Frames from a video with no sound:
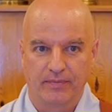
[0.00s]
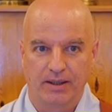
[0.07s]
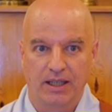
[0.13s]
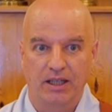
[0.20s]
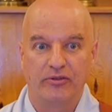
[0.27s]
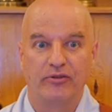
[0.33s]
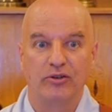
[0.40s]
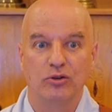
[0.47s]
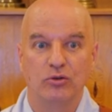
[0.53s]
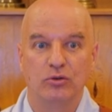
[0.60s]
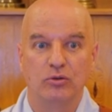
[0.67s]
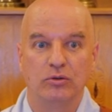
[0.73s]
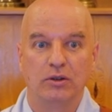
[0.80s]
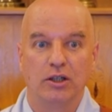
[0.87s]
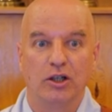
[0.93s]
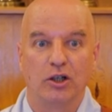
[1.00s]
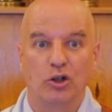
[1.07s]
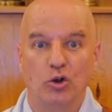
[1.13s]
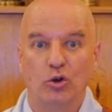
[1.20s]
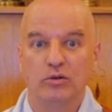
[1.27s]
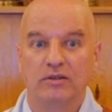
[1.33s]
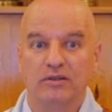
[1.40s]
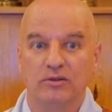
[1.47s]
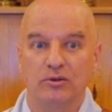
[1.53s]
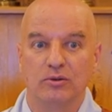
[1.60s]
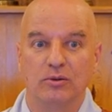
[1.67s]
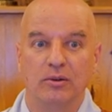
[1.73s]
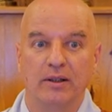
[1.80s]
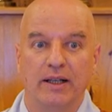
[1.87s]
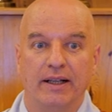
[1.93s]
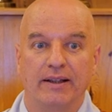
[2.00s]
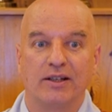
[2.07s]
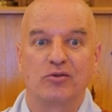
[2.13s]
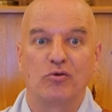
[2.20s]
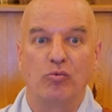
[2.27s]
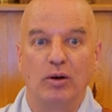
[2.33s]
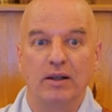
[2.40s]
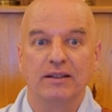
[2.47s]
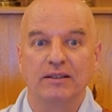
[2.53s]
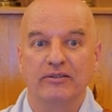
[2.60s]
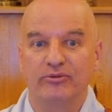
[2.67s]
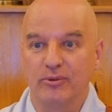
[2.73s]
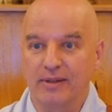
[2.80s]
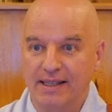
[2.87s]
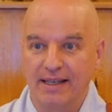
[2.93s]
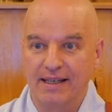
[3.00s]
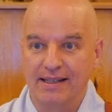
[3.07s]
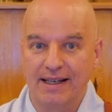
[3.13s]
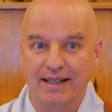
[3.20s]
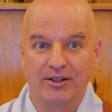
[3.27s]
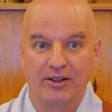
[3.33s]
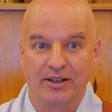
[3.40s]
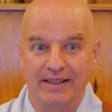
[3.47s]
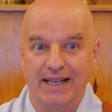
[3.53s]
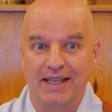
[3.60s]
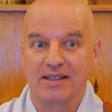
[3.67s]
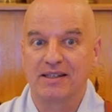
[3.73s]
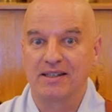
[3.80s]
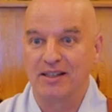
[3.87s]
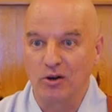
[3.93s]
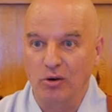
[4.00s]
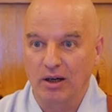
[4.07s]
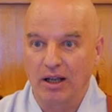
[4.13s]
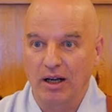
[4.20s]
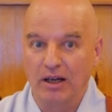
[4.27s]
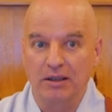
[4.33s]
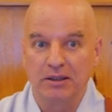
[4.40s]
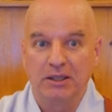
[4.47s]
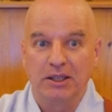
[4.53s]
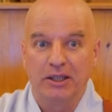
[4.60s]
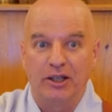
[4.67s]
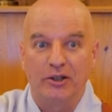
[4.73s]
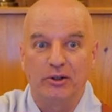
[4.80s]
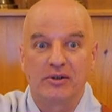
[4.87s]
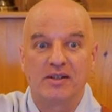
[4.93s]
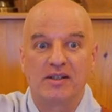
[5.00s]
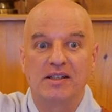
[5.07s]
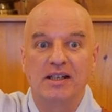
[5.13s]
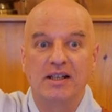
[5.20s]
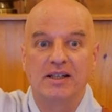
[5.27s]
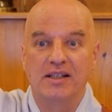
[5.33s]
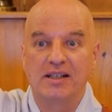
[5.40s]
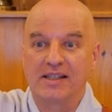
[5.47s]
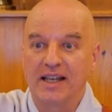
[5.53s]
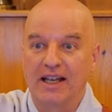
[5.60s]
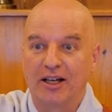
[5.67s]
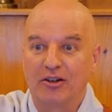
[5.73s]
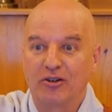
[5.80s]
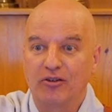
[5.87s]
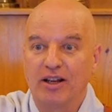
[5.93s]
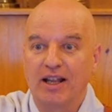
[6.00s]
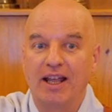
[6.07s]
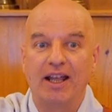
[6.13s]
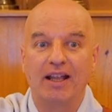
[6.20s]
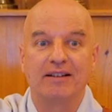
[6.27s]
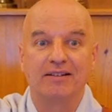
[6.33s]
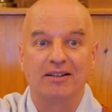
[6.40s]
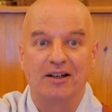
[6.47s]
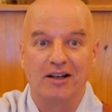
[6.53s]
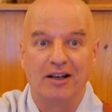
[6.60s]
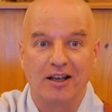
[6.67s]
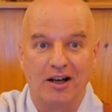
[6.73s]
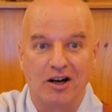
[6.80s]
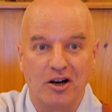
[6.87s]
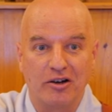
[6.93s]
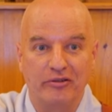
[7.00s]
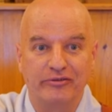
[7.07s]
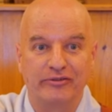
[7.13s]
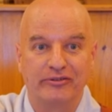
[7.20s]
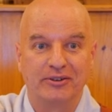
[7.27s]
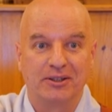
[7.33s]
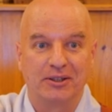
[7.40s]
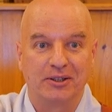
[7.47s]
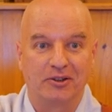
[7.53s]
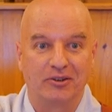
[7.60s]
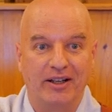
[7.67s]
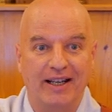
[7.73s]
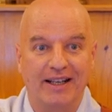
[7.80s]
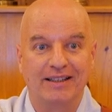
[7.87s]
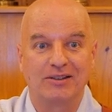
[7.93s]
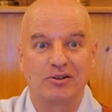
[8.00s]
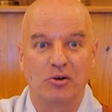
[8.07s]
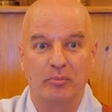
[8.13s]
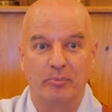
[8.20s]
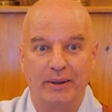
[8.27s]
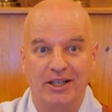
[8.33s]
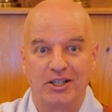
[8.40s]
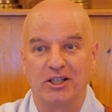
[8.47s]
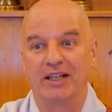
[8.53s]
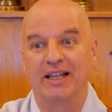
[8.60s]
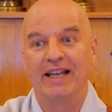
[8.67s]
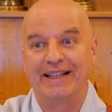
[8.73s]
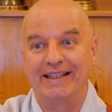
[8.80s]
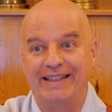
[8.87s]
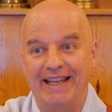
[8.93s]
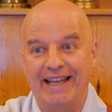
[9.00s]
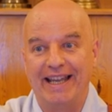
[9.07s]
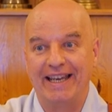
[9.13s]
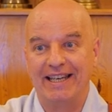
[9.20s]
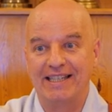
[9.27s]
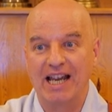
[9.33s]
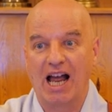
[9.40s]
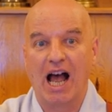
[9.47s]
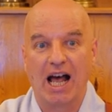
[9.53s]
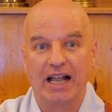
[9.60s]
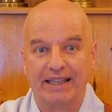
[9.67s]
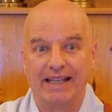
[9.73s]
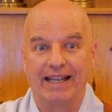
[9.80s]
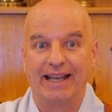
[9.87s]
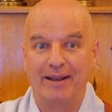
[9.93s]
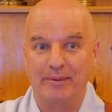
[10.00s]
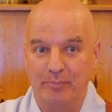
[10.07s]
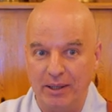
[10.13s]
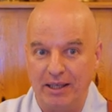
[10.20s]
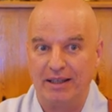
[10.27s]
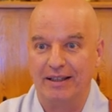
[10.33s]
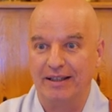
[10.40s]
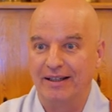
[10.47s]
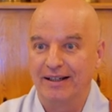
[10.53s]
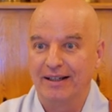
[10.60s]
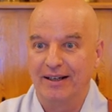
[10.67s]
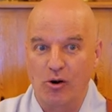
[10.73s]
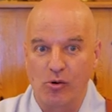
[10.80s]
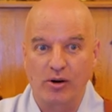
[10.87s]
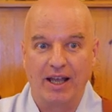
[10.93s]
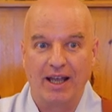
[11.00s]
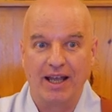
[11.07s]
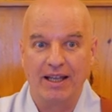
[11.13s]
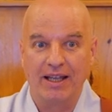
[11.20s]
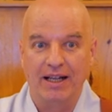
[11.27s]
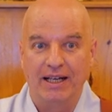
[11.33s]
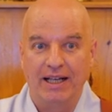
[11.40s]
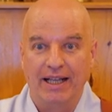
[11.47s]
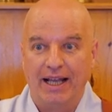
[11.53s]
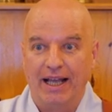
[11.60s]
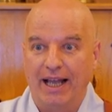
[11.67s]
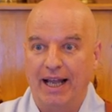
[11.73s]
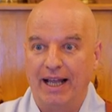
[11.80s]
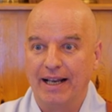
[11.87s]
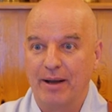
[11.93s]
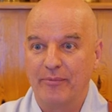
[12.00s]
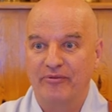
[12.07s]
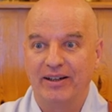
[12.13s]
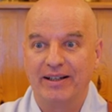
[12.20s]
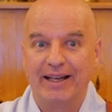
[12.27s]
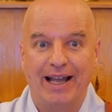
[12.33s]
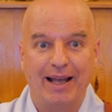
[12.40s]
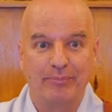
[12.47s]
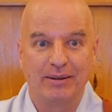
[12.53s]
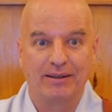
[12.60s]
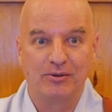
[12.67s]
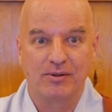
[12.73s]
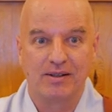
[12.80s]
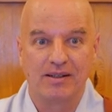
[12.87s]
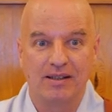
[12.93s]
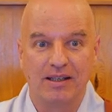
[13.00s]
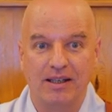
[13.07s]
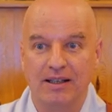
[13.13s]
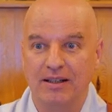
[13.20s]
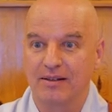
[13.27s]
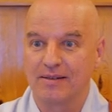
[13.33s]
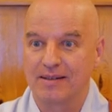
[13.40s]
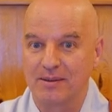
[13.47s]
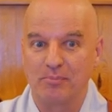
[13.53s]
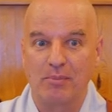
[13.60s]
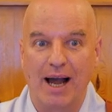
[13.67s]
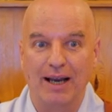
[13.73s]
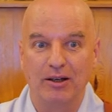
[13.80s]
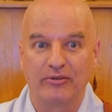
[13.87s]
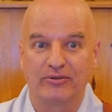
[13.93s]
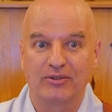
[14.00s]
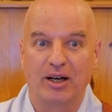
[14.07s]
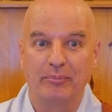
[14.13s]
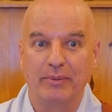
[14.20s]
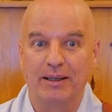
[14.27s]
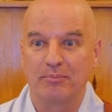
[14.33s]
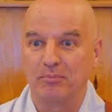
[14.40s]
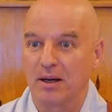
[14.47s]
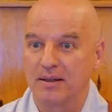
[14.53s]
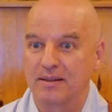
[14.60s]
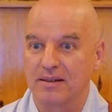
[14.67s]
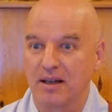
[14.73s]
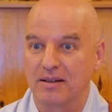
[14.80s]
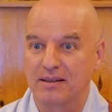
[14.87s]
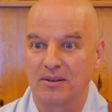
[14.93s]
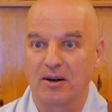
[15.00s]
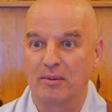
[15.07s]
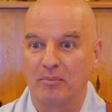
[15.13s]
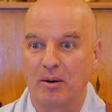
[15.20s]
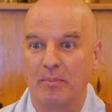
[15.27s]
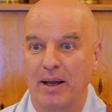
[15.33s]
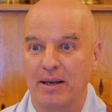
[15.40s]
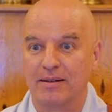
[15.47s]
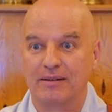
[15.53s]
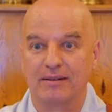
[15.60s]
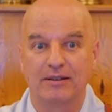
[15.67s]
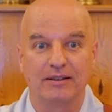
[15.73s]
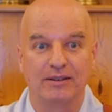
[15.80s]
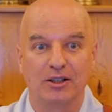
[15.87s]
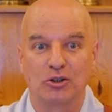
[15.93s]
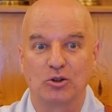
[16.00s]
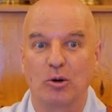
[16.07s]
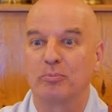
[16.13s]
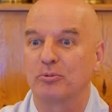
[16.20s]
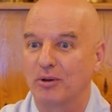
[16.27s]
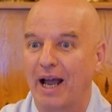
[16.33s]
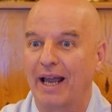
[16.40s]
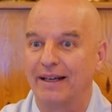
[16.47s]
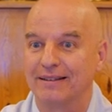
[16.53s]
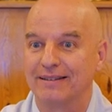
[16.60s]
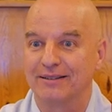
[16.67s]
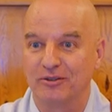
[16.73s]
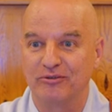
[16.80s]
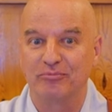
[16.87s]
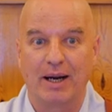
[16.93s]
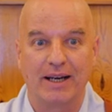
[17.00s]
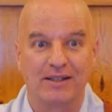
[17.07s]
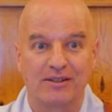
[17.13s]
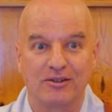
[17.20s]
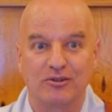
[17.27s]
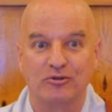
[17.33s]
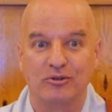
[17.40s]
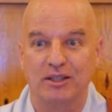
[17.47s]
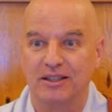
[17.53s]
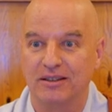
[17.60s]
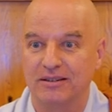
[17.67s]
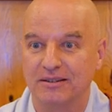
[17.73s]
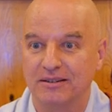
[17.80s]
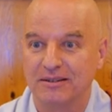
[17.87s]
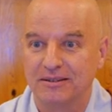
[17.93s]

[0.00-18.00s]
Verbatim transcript: If you go to this wonderful Zen center in Nes Ziona, you see this great love, great compassion. Deja de bi, okay? And I'm very happy to see the smile of Tamir Massa's Dharma Master in the top right of my screen.